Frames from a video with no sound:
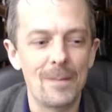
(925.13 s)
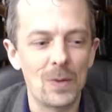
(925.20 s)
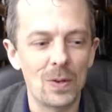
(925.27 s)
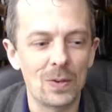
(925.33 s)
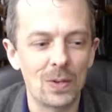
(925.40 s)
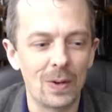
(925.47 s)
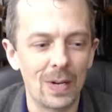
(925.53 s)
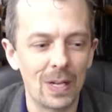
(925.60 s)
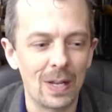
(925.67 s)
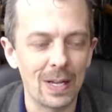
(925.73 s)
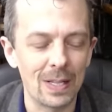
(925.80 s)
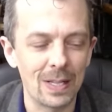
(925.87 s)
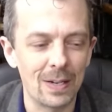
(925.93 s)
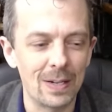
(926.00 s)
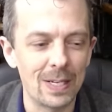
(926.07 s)
So I like
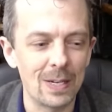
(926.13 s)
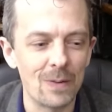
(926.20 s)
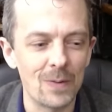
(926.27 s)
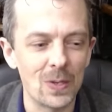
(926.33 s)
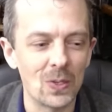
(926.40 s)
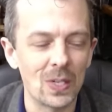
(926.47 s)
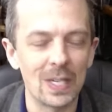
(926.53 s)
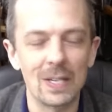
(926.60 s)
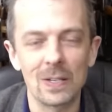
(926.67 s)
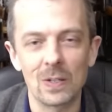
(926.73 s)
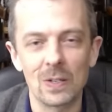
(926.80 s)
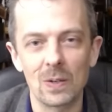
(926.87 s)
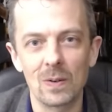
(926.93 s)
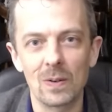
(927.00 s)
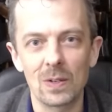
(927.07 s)
the idea of using it as
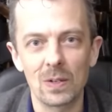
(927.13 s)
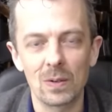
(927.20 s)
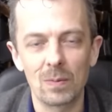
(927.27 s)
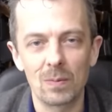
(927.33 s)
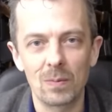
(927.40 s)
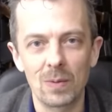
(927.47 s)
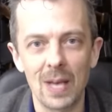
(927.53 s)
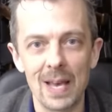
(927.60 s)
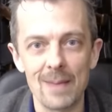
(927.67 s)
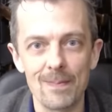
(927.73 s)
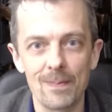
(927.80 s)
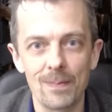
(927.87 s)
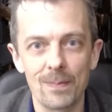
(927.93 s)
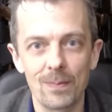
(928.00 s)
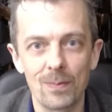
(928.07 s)
a as a game
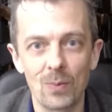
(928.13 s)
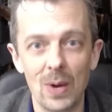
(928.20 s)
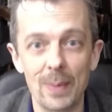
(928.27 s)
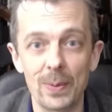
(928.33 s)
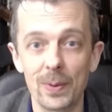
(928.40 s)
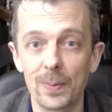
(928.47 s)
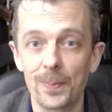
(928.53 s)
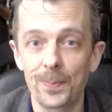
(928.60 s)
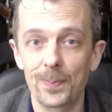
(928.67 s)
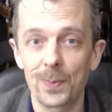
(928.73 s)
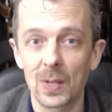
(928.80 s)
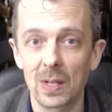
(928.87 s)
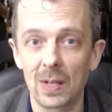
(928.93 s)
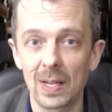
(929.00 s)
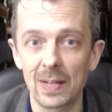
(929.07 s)
weapon
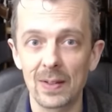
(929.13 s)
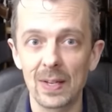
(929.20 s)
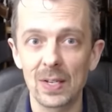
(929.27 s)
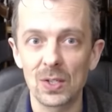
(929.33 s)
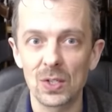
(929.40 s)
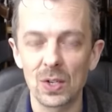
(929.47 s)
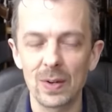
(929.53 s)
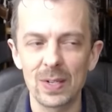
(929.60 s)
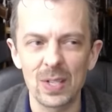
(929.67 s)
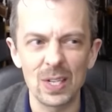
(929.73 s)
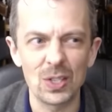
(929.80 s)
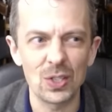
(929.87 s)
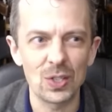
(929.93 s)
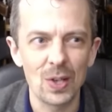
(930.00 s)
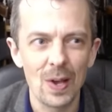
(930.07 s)
like this. So it's,
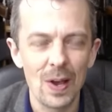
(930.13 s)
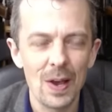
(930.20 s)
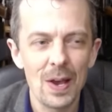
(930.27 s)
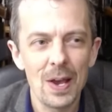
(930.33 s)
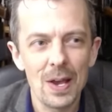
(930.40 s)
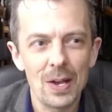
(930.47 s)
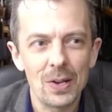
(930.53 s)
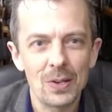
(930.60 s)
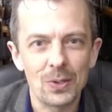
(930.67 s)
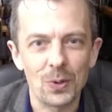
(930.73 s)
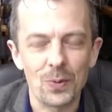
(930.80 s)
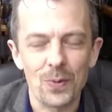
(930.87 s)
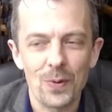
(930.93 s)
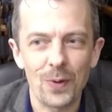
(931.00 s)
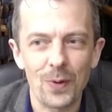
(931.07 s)
it's sort
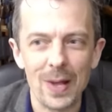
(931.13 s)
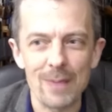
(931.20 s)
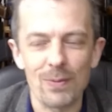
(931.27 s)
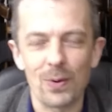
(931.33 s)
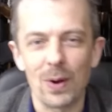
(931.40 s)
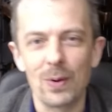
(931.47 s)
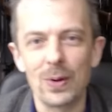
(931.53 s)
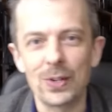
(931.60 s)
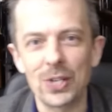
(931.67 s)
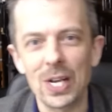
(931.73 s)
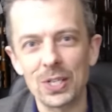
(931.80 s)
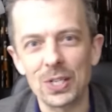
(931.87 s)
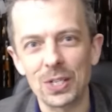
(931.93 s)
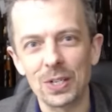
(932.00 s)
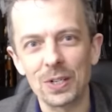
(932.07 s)
of flamethrower
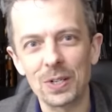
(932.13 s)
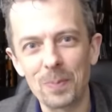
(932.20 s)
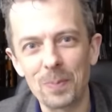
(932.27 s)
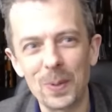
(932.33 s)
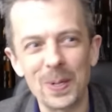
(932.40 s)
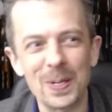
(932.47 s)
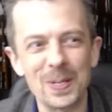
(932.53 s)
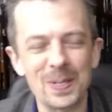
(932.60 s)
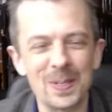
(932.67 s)
adjacent, but is